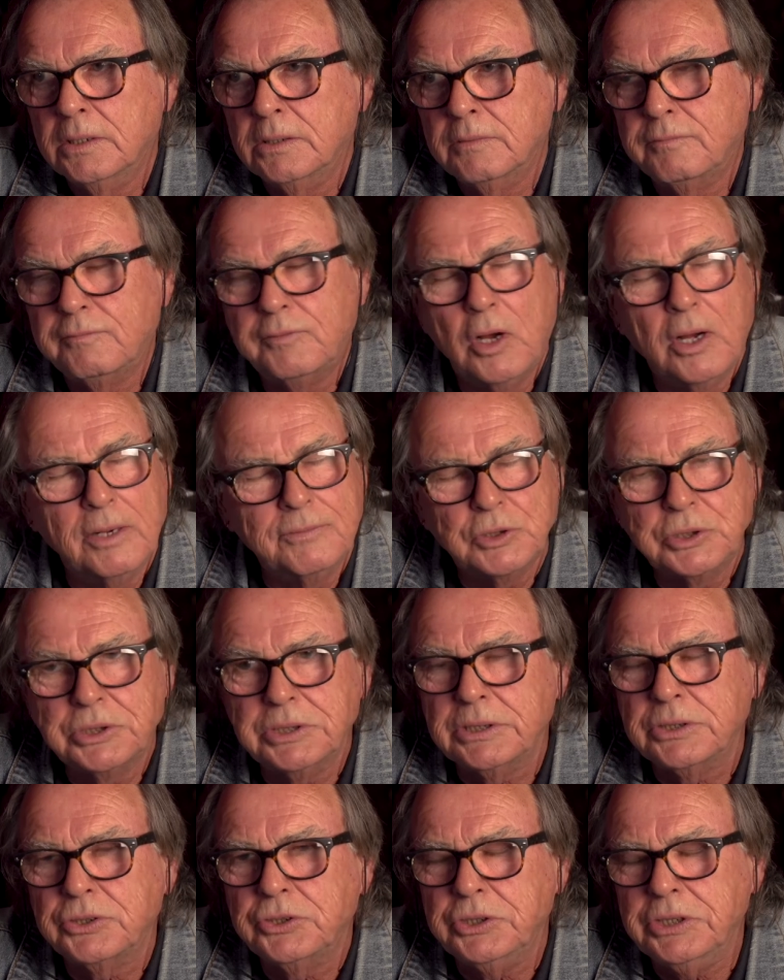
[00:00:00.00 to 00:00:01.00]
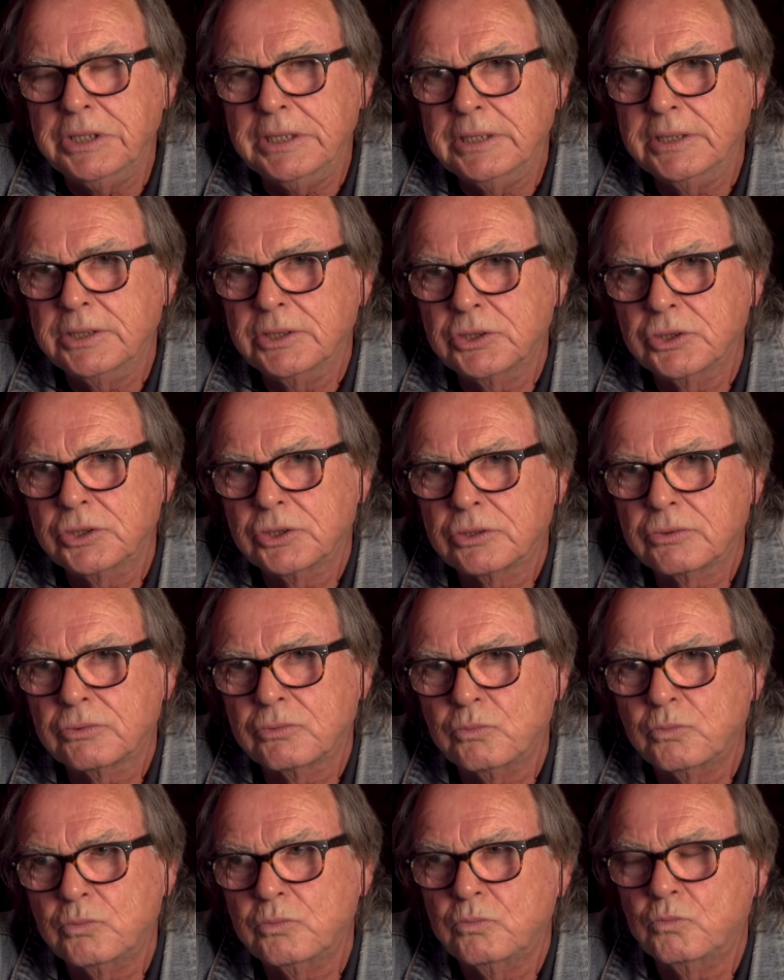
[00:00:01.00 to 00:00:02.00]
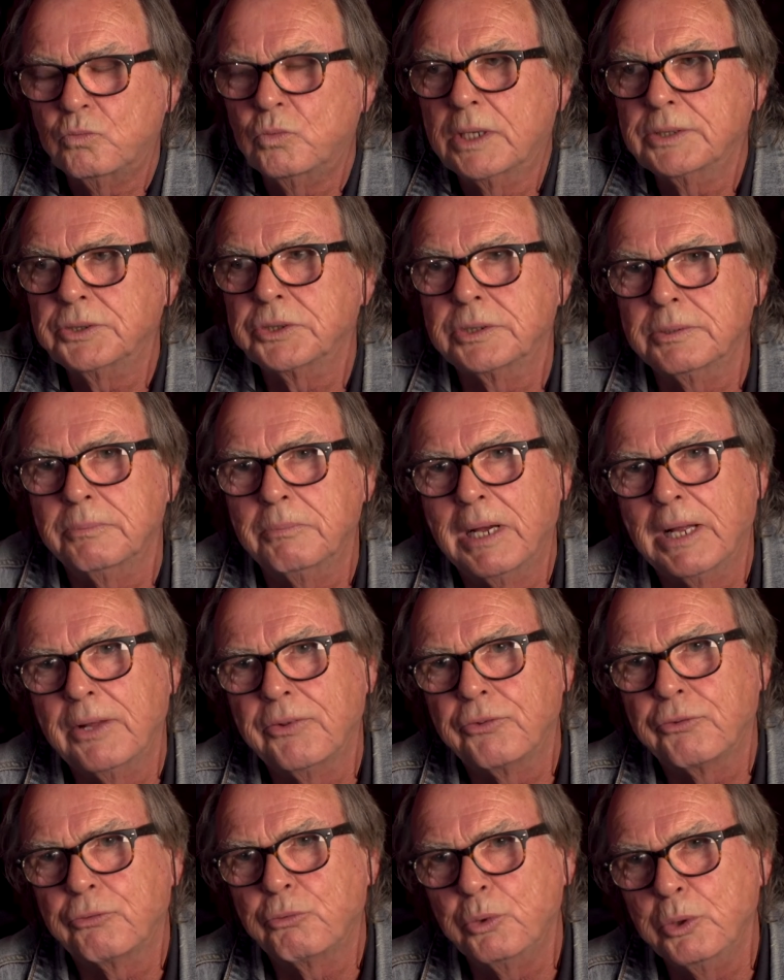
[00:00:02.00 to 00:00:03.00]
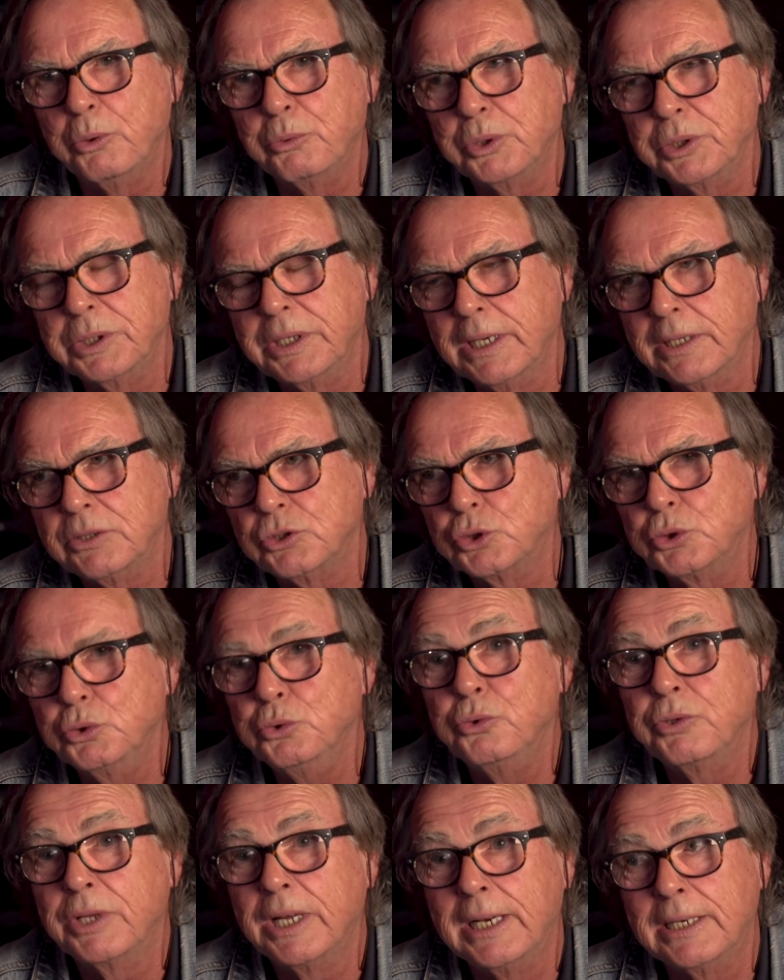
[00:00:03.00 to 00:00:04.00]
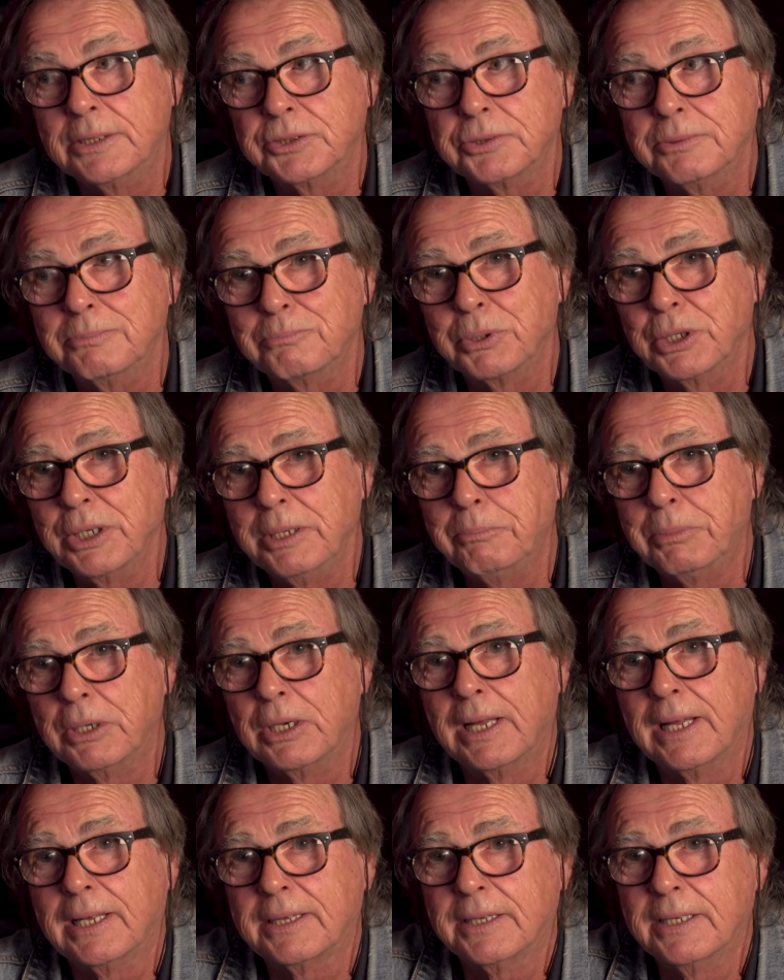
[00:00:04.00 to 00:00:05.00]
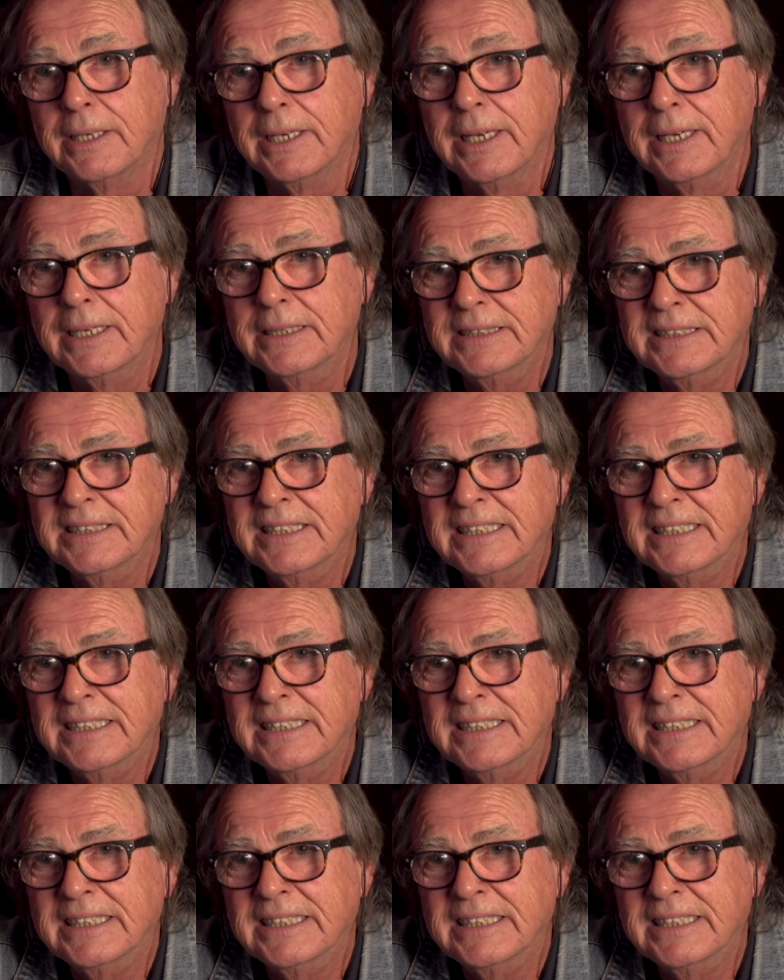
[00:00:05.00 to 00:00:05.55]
5 or 6 years, once a month, we would get 2,000 people out there,